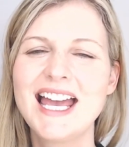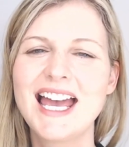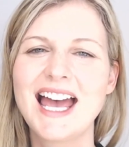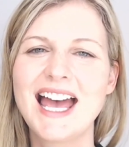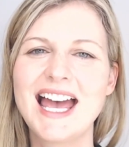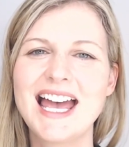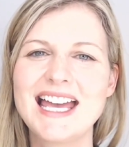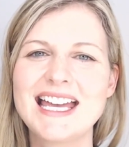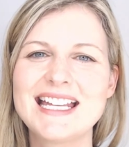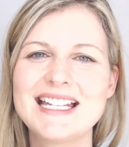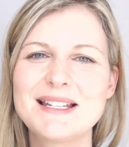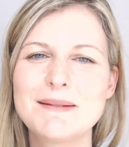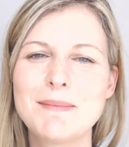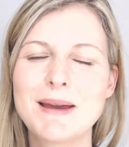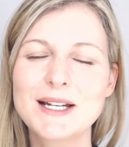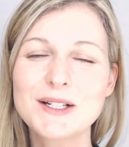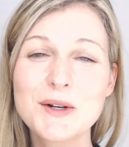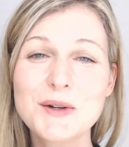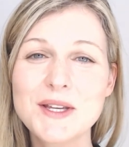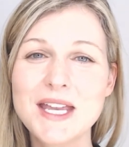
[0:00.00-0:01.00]
And
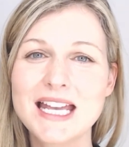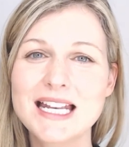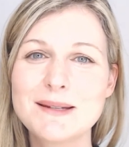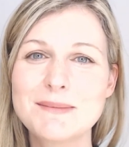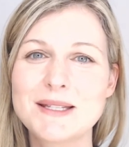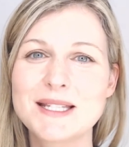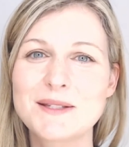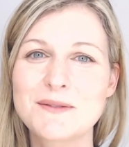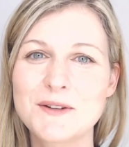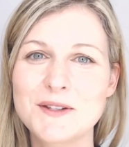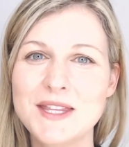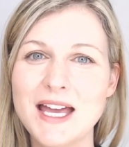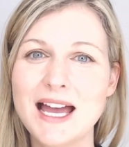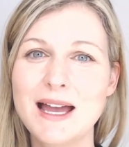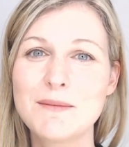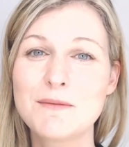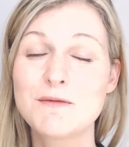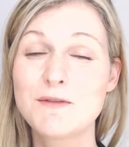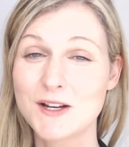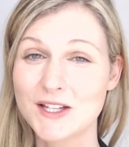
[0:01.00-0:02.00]
medical cannabis for
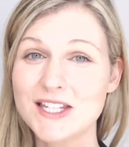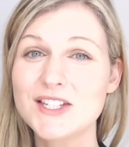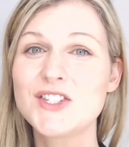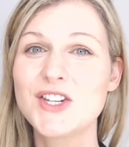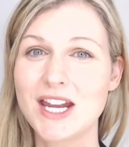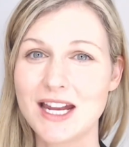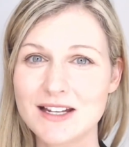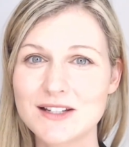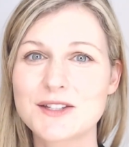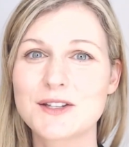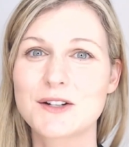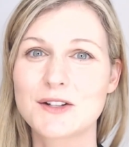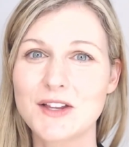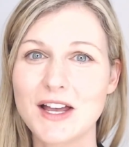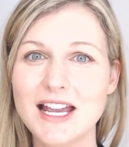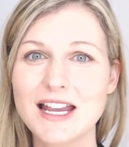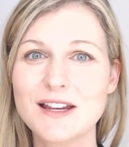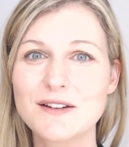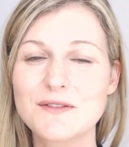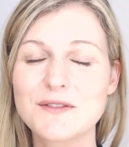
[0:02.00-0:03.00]
them really changed their
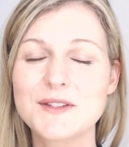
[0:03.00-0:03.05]
life.